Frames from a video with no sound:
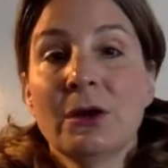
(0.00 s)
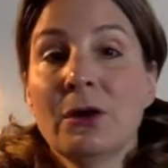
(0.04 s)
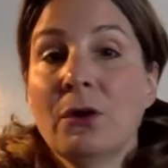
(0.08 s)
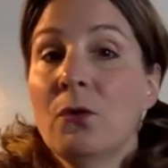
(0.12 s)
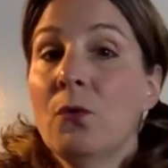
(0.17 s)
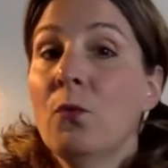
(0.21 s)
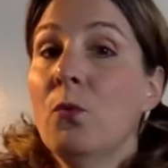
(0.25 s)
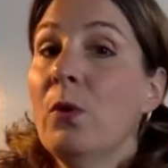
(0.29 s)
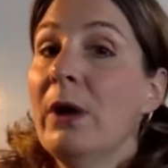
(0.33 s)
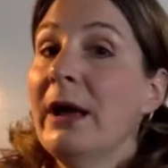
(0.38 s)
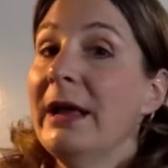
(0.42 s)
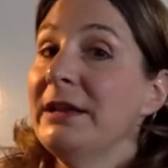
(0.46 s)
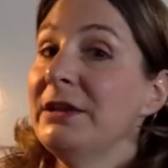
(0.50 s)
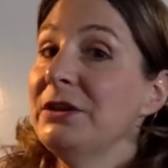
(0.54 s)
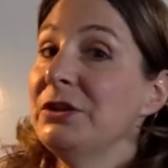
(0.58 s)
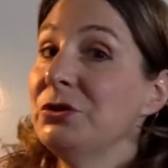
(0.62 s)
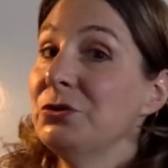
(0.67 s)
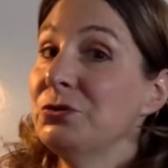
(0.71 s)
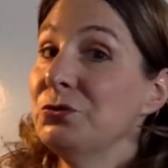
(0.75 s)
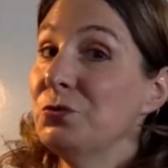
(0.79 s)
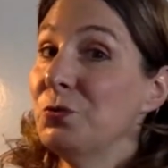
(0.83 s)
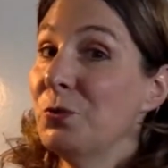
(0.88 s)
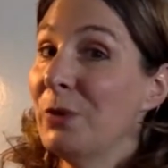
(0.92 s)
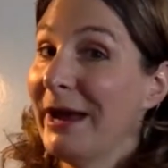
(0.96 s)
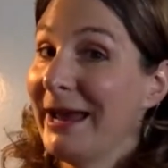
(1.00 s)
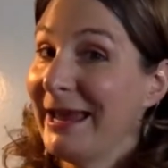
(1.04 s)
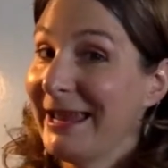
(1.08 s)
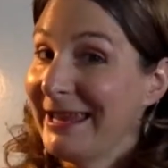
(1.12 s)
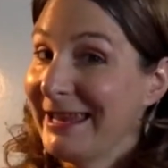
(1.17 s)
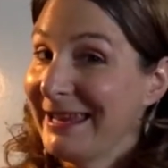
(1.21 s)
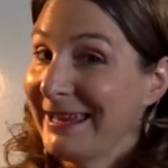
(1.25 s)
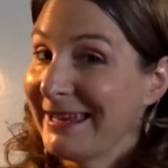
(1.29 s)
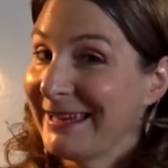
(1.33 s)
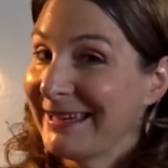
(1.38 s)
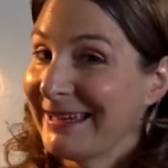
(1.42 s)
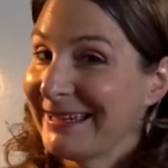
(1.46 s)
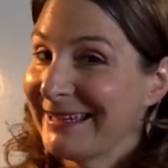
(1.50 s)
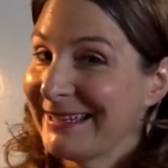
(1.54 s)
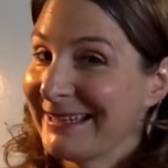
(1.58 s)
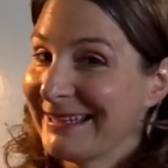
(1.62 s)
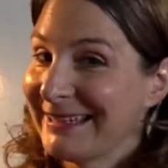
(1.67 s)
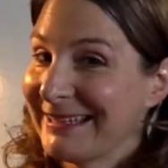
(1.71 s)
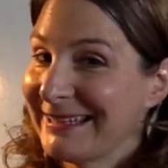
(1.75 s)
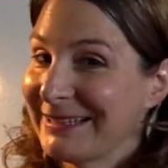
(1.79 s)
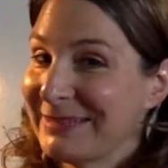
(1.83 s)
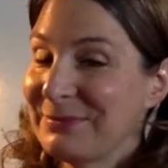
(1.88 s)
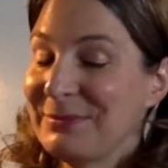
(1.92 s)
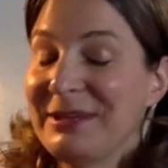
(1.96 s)
When you wake,
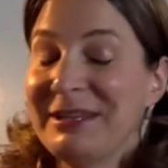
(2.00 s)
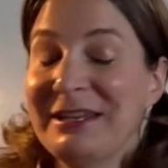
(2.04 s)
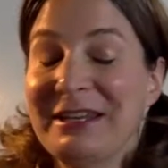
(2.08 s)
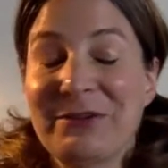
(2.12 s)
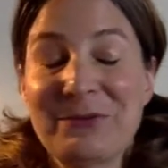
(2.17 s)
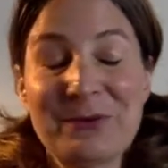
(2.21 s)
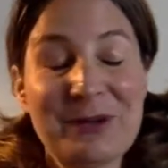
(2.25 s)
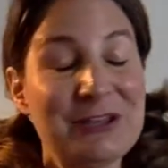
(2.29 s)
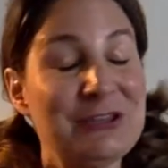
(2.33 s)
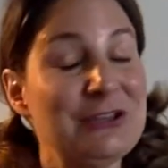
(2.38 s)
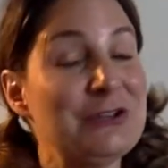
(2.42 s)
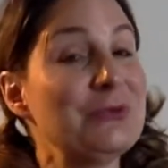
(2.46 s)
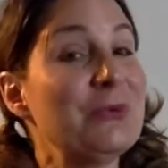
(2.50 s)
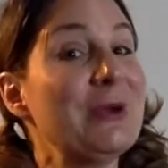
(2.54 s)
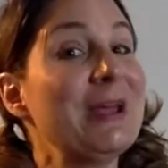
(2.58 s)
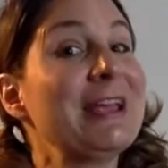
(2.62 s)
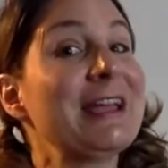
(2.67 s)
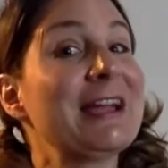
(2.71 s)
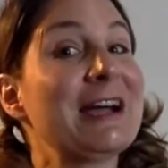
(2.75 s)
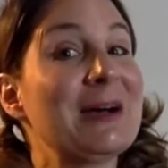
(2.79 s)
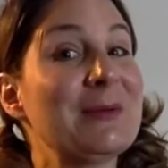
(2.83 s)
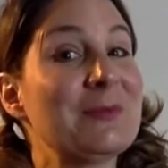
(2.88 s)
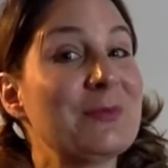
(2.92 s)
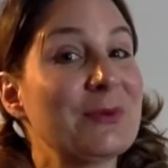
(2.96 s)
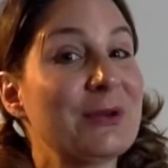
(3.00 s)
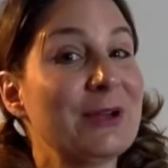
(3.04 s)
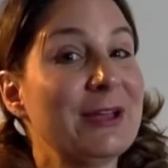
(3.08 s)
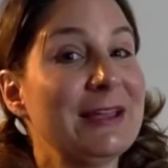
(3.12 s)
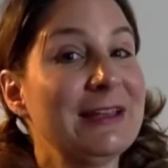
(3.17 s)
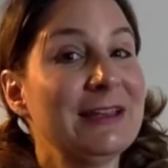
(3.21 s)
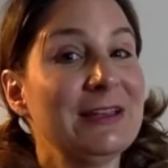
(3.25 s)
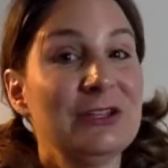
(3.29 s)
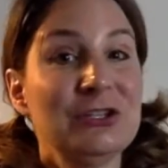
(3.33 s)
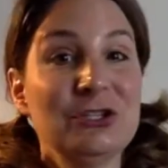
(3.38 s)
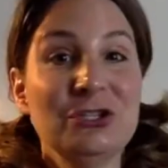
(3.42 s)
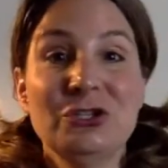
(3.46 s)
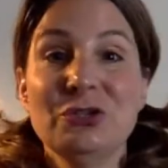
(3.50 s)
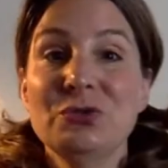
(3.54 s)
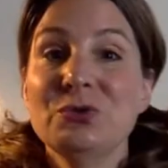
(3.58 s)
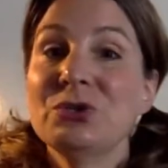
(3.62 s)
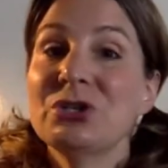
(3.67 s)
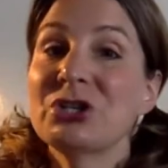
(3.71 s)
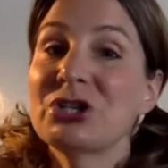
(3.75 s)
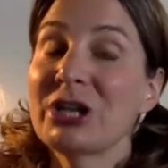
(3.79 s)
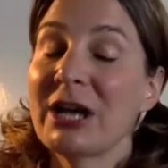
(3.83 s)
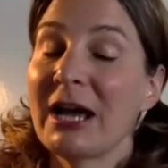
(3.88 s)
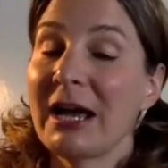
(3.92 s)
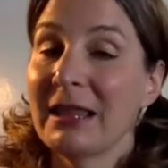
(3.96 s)
meaning when you wake up, right? You
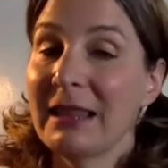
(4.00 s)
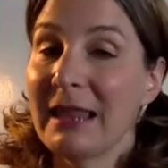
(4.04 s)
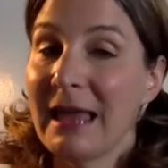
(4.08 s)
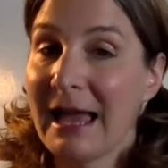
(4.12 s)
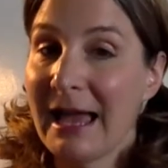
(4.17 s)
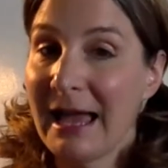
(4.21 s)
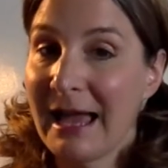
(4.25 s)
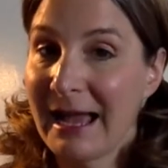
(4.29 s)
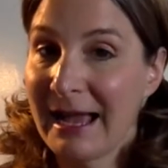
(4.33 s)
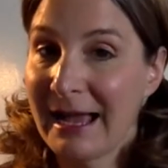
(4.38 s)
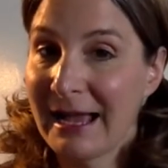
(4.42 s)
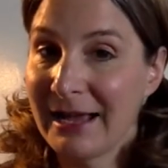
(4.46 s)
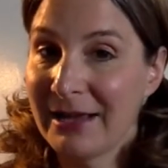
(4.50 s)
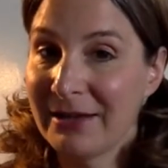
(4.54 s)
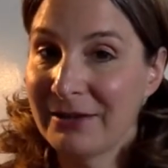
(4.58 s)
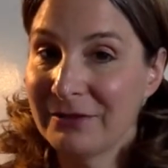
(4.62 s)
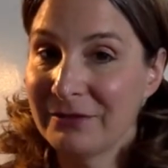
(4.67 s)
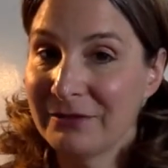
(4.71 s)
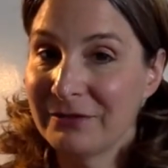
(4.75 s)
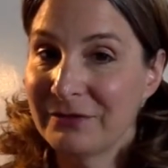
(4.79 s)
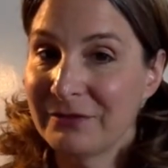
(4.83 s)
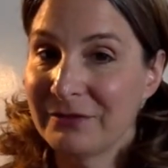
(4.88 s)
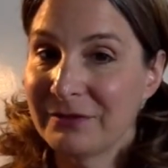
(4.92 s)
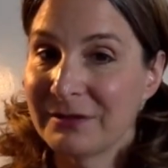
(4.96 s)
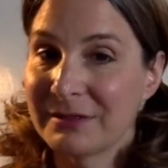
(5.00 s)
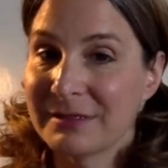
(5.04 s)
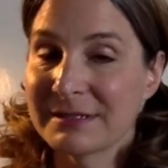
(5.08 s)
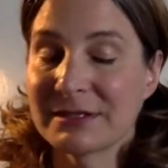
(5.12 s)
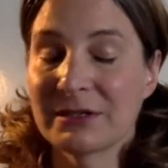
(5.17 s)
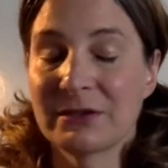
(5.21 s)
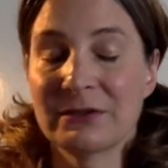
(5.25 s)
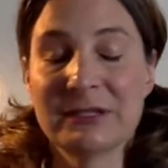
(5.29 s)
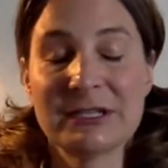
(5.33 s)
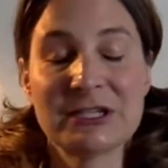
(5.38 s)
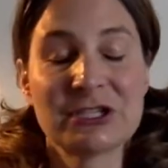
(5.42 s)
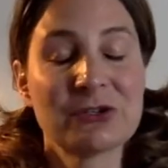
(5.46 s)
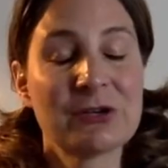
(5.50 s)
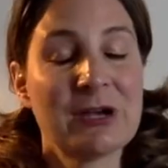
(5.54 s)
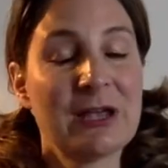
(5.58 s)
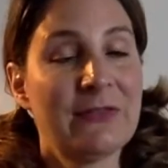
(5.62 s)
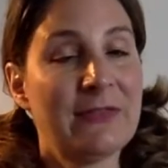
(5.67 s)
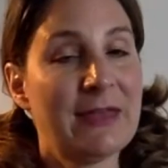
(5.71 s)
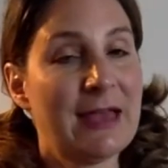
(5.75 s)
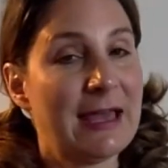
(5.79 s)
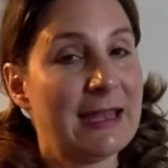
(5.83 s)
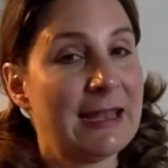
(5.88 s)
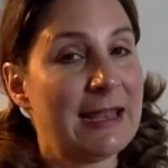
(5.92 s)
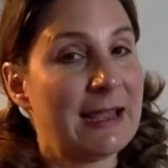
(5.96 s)
shall have, so let's try
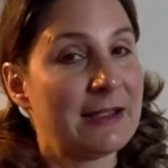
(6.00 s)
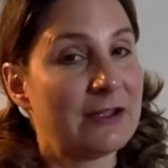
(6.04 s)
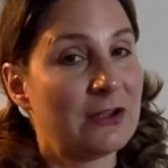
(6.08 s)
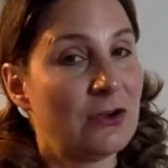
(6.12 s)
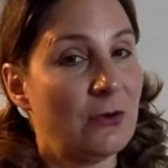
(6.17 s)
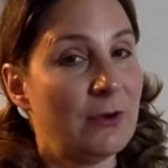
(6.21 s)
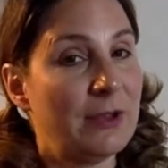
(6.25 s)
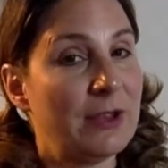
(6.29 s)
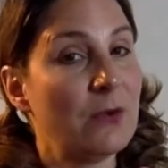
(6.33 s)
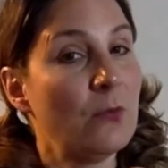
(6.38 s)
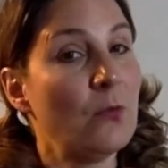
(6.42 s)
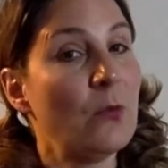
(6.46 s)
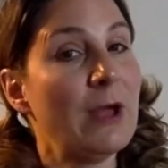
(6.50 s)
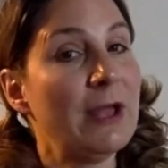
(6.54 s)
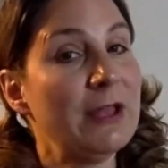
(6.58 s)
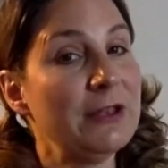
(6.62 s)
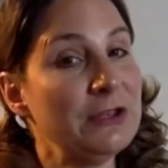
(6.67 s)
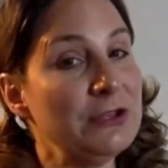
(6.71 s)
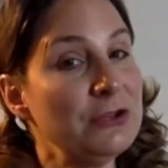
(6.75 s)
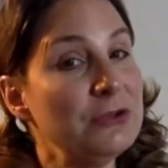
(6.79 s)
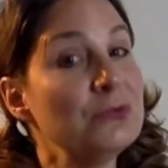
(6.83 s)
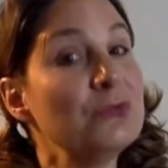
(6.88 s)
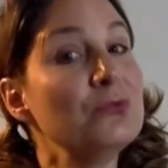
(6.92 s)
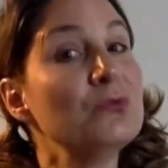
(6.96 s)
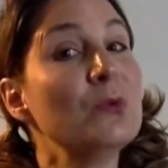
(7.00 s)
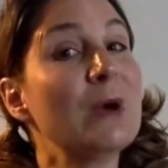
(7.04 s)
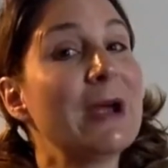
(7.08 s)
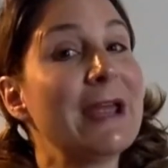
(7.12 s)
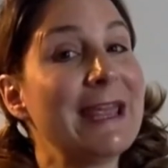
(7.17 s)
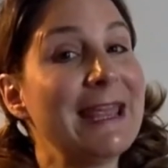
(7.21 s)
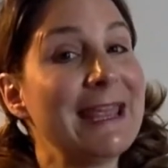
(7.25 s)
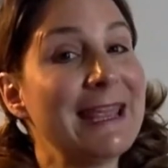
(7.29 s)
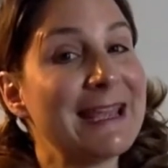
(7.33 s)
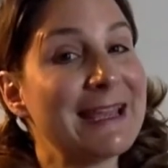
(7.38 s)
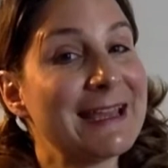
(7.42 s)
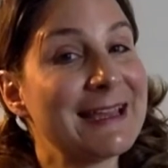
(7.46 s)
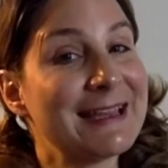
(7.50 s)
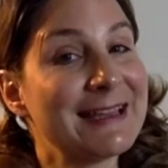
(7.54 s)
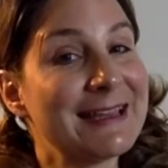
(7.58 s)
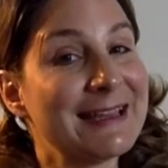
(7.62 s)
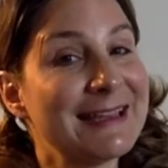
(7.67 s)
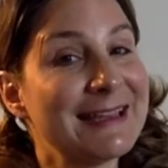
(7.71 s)
that echoing. When you wake,